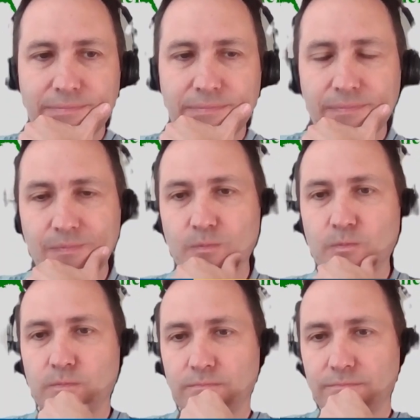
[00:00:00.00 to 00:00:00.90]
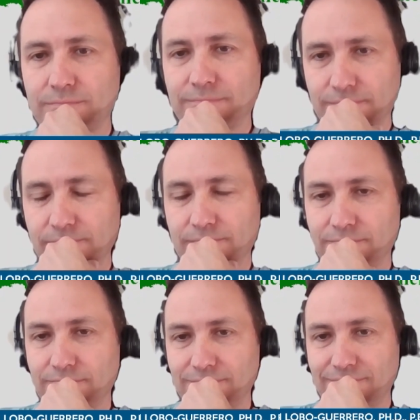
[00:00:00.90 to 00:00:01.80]

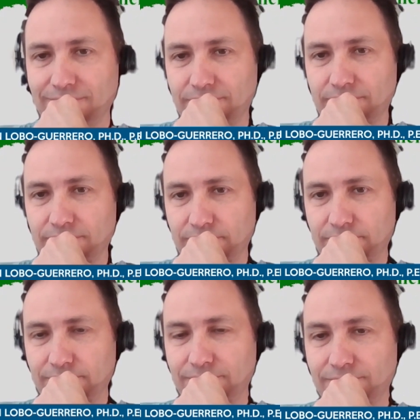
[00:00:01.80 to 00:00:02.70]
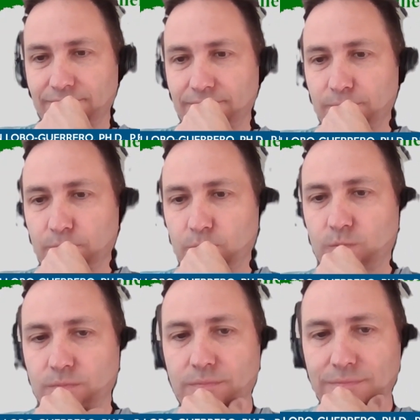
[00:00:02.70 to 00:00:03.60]

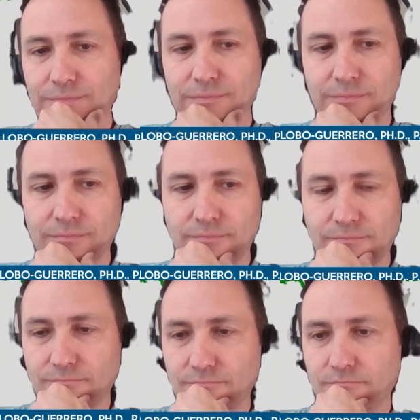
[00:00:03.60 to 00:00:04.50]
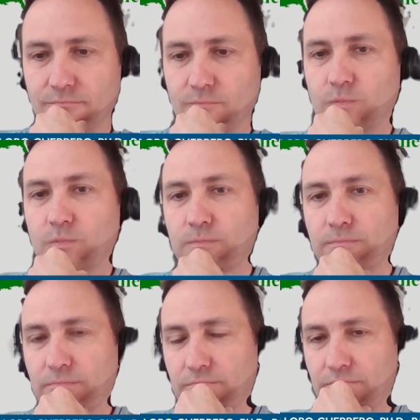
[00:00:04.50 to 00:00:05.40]

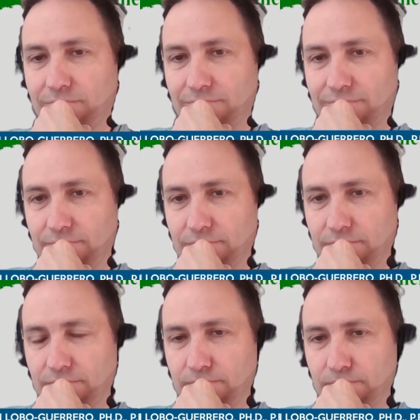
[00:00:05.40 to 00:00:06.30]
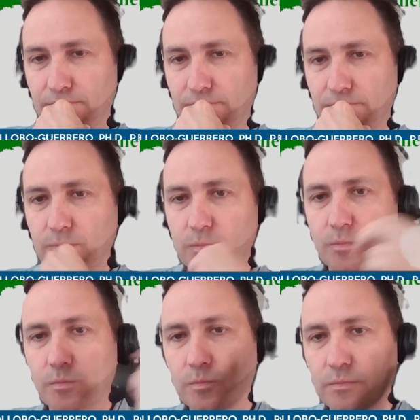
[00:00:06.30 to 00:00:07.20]

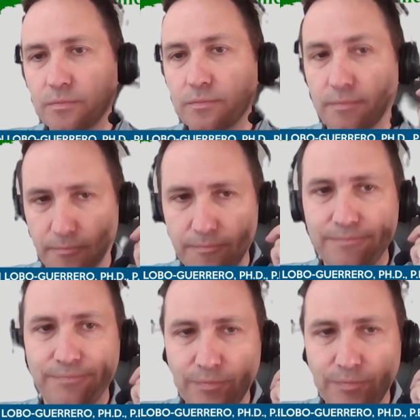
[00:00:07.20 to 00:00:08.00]
This person isn't speaking.